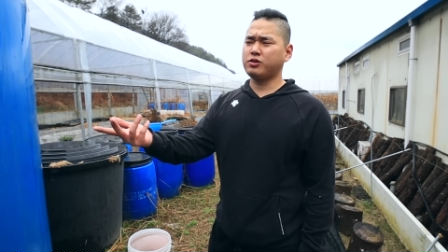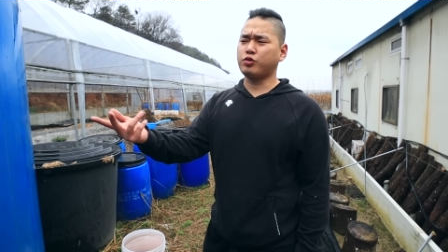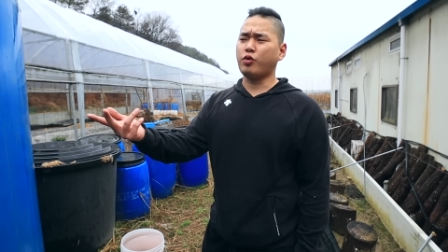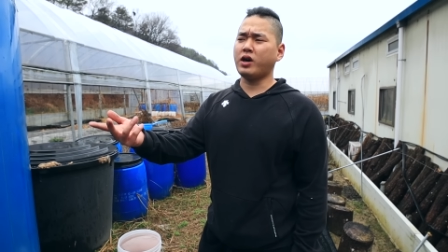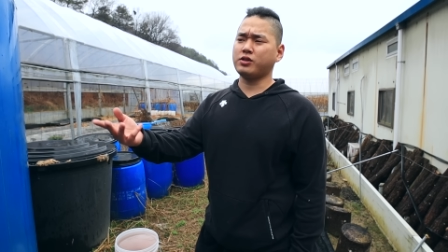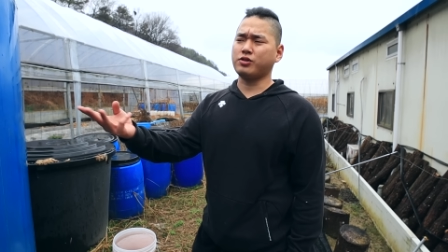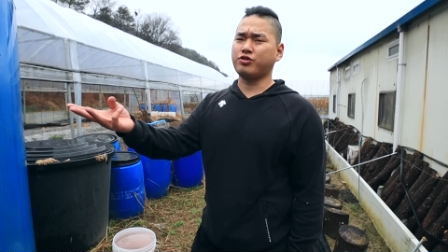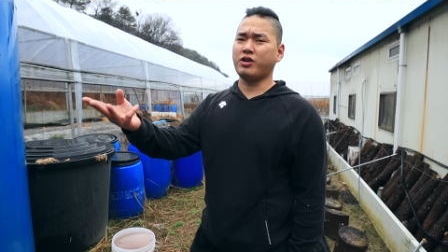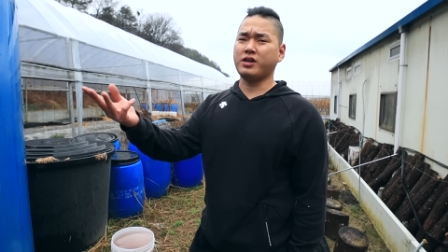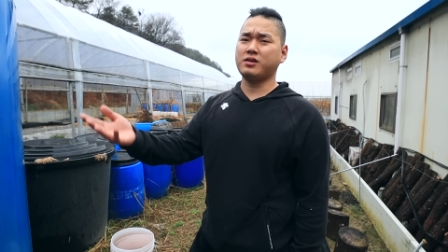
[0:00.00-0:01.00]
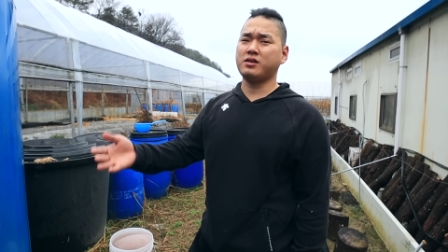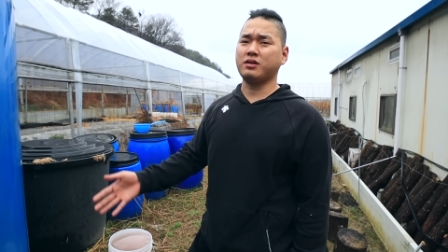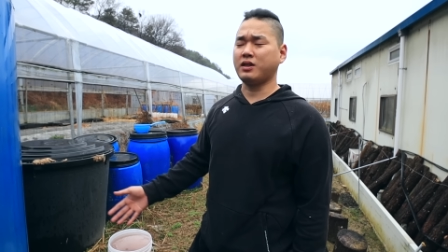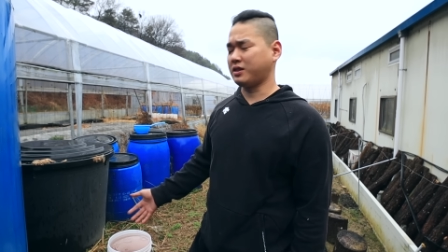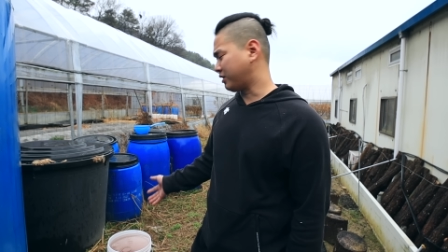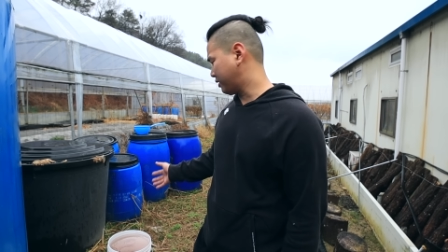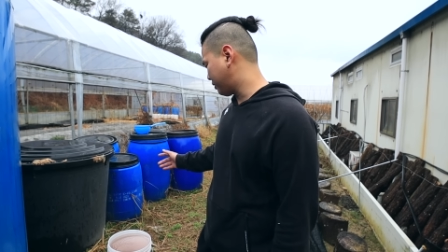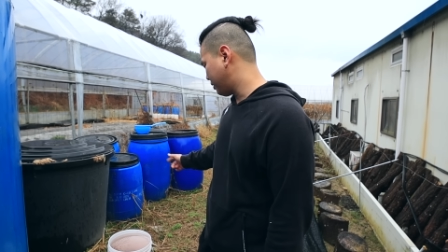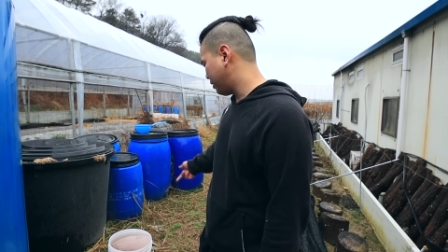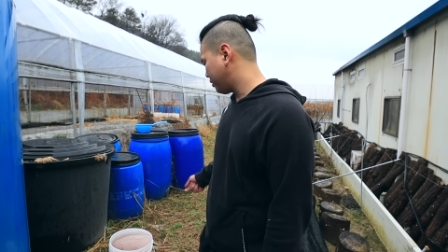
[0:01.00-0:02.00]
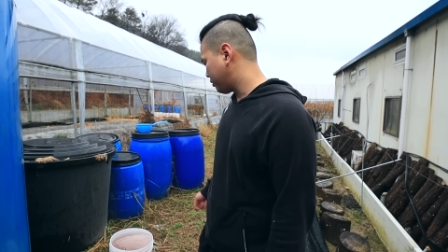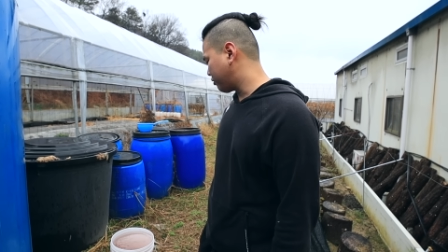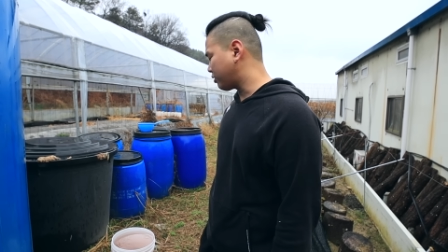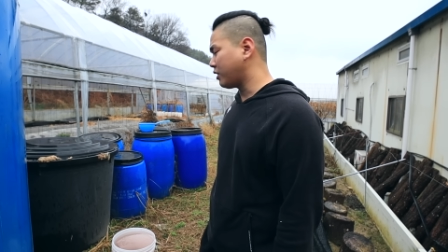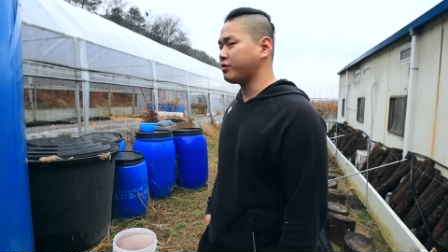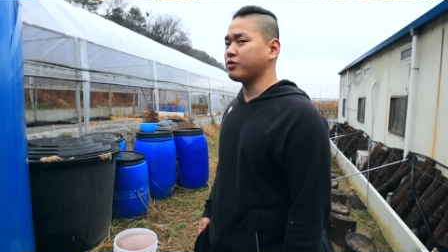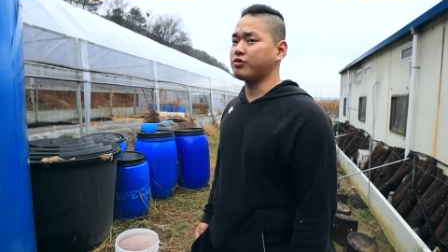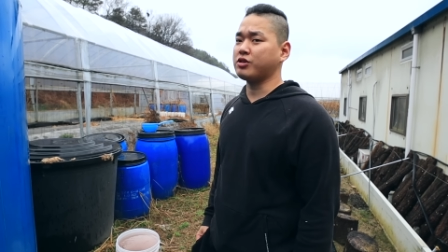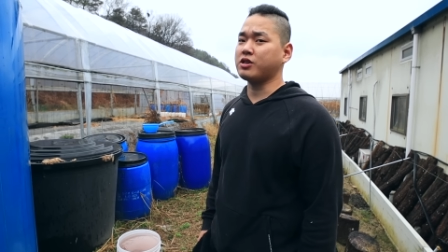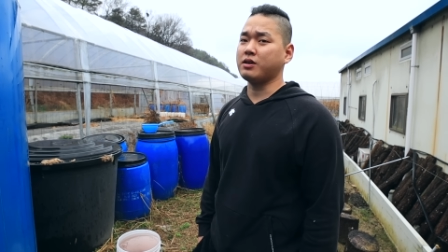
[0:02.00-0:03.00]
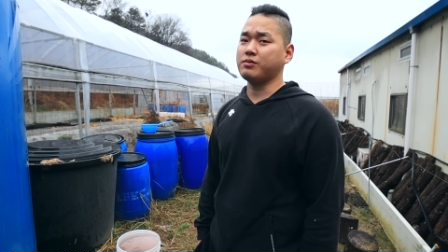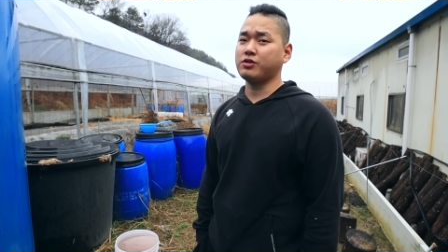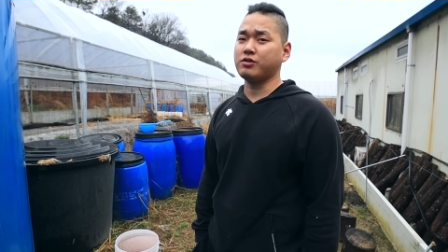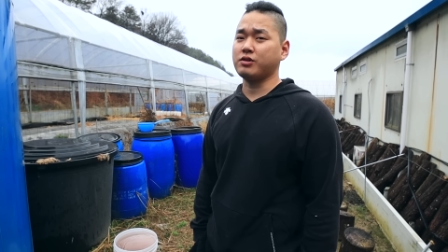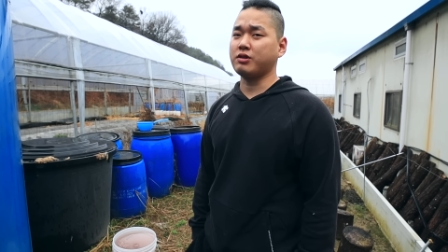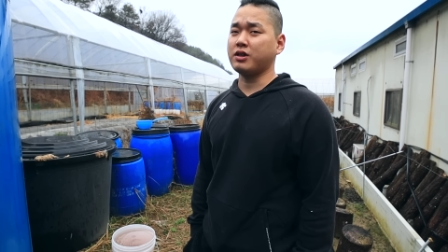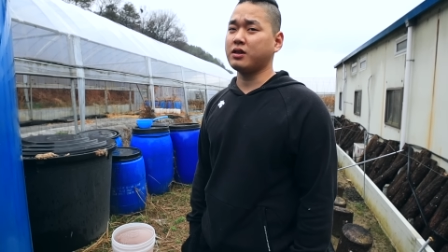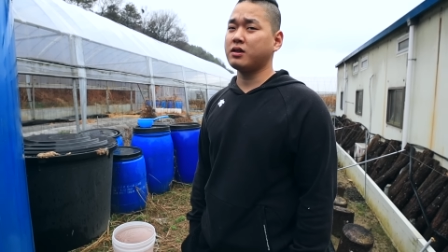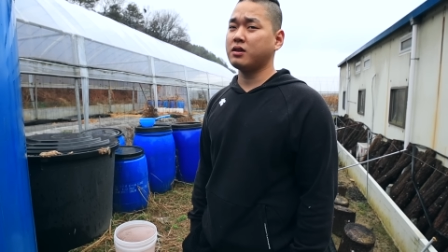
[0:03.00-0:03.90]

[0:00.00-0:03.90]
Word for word: twice or thrice, like just yeah. two times or three times to irrigate.